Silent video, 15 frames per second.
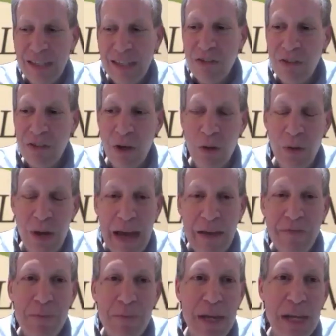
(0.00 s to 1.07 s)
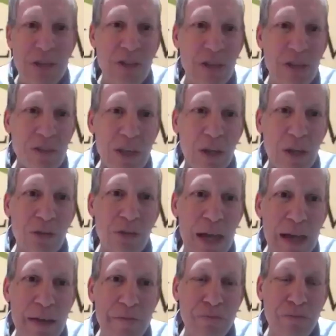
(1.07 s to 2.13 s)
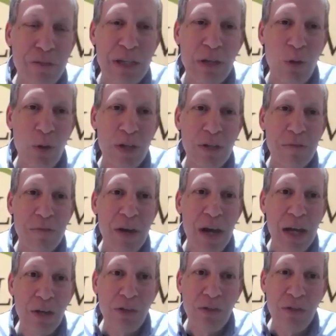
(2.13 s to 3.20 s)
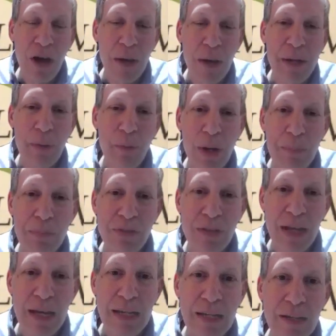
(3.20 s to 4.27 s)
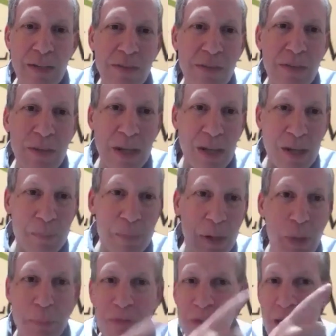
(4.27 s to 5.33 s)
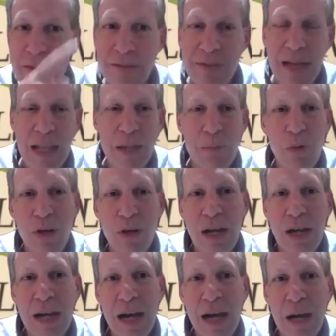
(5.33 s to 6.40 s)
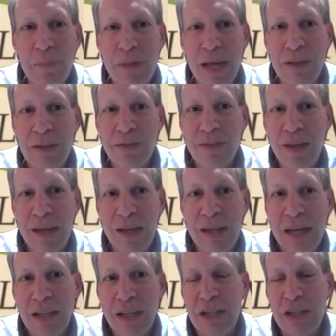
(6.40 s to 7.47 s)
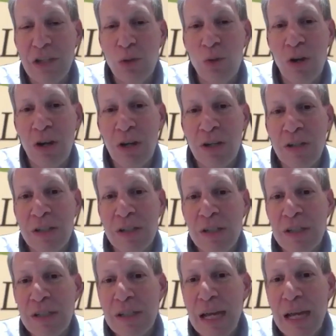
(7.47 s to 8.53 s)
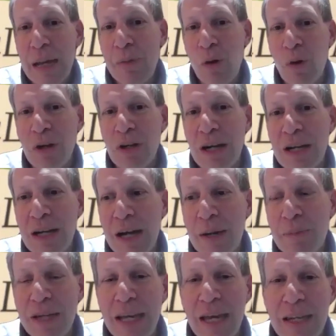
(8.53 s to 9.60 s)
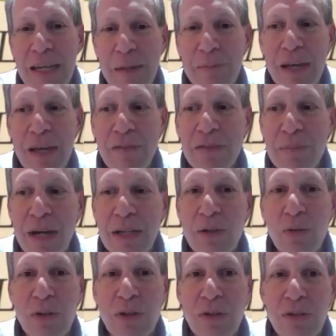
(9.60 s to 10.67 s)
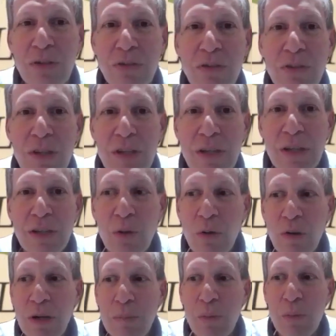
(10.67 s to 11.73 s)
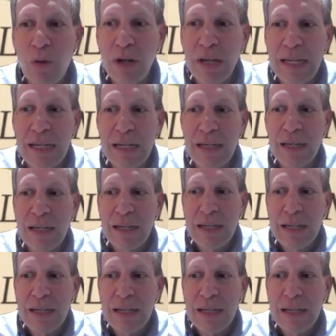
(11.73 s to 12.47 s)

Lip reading: Yeah. So affirmations, I also have free audio files on my website. It's my website, salamour.com, SALAURMOR.com, again, named after my daughters, Lauren and Morgan.